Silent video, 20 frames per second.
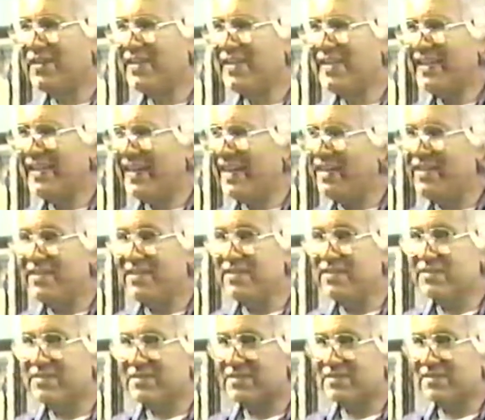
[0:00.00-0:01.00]
any
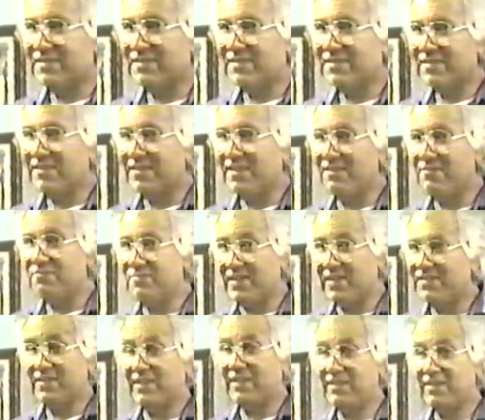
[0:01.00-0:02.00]
atheists that
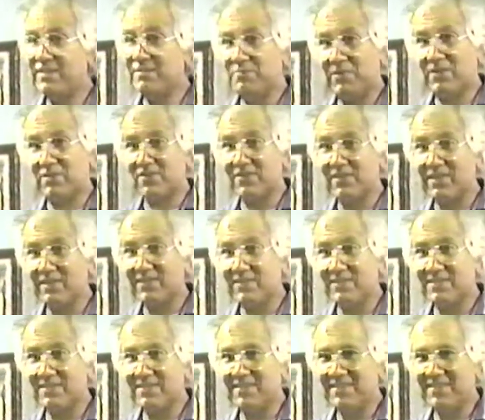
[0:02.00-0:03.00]
meditate upon
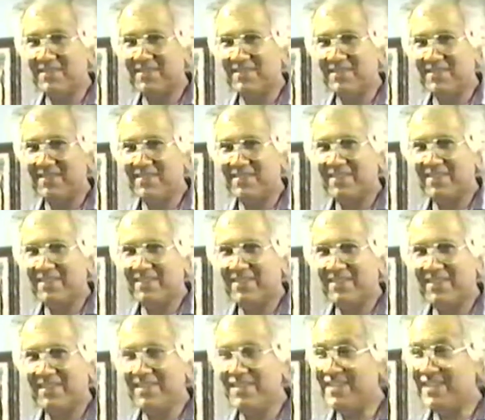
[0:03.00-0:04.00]
Christ? Mm-hmm.
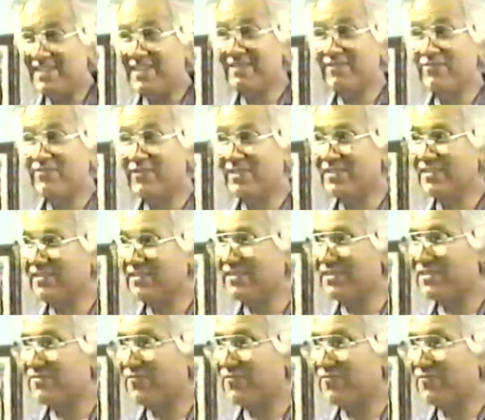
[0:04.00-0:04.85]
Any infidels,